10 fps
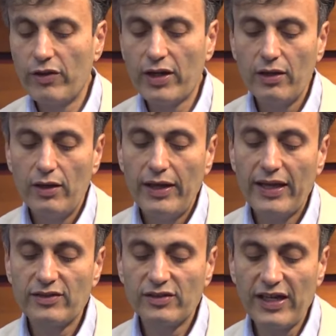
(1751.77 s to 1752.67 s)
trick
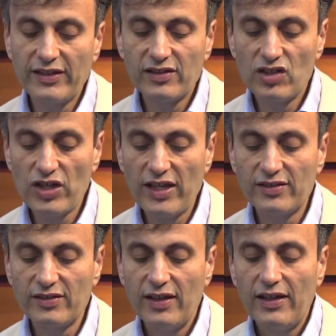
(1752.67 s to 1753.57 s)
exercise
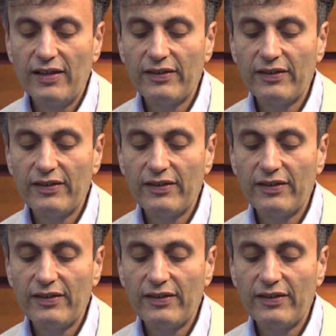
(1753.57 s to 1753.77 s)
suggests,